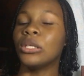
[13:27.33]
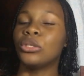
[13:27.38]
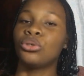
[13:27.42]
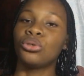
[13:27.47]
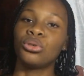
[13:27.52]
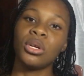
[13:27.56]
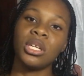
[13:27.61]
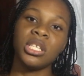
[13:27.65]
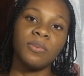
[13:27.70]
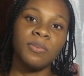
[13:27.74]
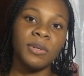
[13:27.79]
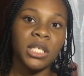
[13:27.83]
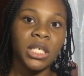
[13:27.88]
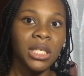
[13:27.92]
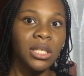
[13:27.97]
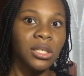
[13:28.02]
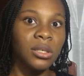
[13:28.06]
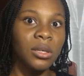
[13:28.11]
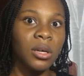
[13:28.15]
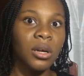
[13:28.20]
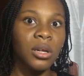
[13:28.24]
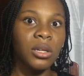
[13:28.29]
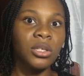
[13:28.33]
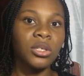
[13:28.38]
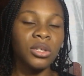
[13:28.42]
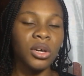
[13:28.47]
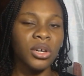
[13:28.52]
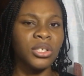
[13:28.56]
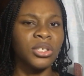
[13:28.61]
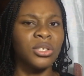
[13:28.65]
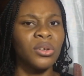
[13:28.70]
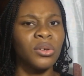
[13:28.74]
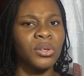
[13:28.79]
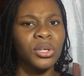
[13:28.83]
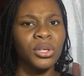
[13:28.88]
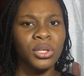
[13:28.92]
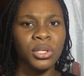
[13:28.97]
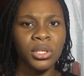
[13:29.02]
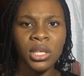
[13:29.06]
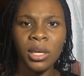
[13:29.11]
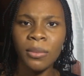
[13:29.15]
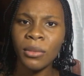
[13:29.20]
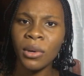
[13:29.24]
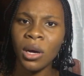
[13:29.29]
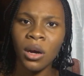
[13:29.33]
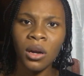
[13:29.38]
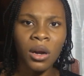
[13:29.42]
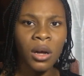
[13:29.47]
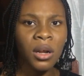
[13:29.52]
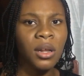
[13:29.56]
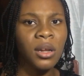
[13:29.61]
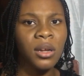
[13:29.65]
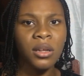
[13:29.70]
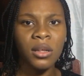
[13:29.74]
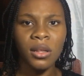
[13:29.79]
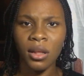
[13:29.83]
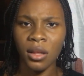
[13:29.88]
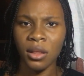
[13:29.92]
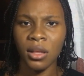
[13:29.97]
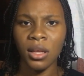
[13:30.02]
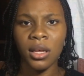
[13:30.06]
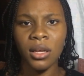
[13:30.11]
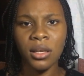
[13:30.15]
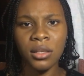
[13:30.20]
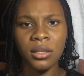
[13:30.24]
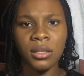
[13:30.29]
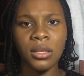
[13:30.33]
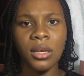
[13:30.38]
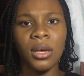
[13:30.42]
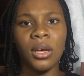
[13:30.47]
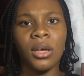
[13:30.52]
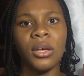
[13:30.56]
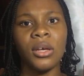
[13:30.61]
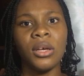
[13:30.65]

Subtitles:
transportation, sorting out your SIM card, all of the things.